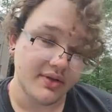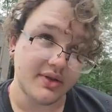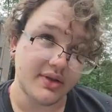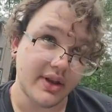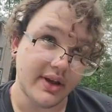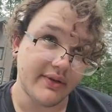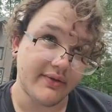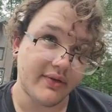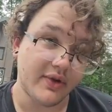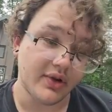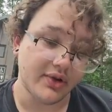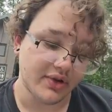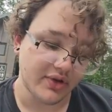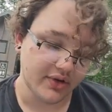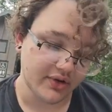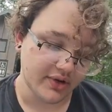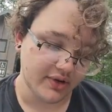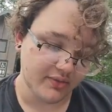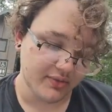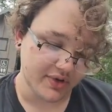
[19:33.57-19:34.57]
Late fall to
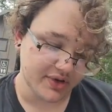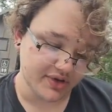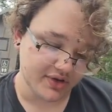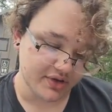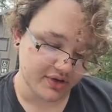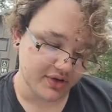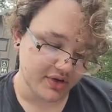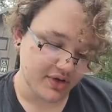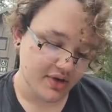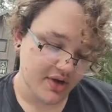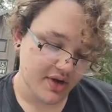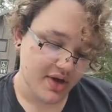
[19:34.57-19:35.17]
early winter.